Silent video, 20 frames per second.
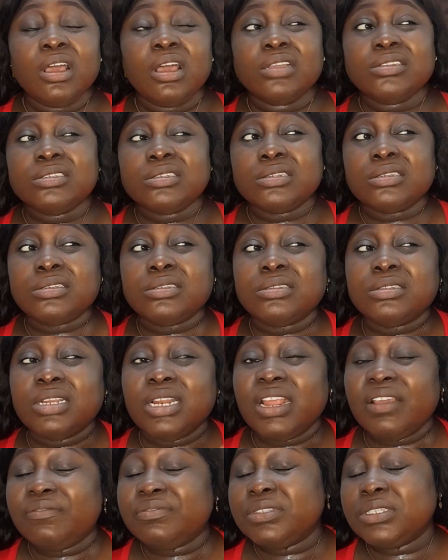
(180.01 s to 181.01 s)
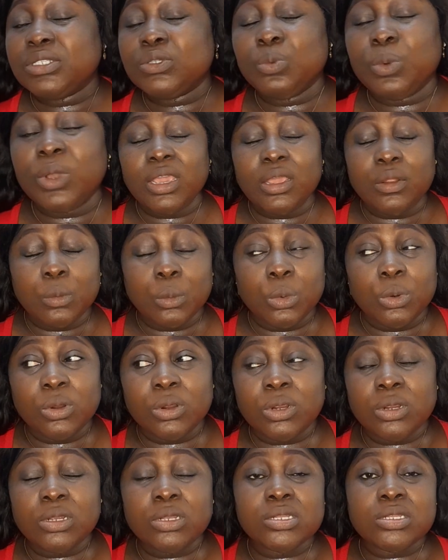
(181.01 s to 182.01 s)
I just left it it
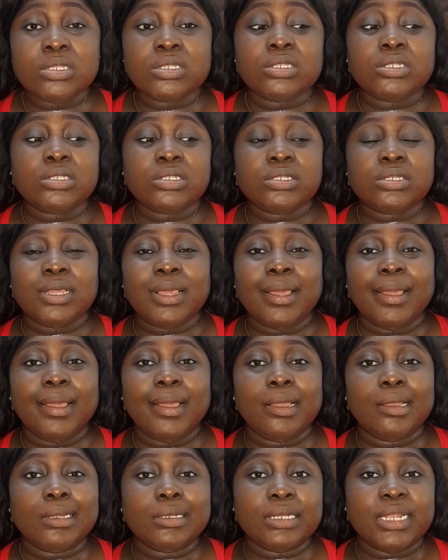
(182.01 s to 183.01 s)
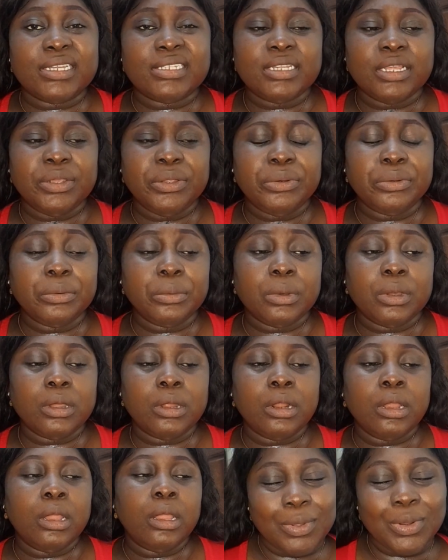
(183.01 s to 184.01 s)
was, and I said, you know
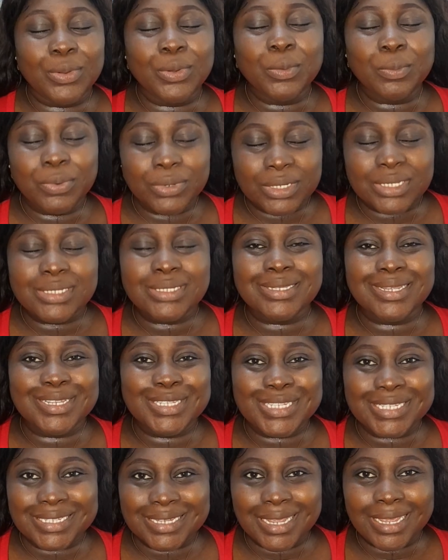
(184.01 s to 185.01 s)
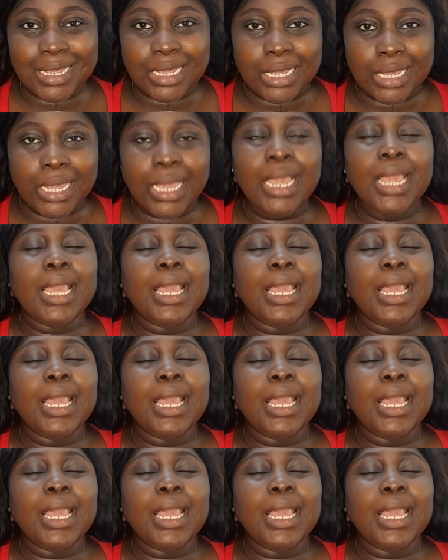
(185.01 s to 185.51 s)
what, I'm gonna open this thing today,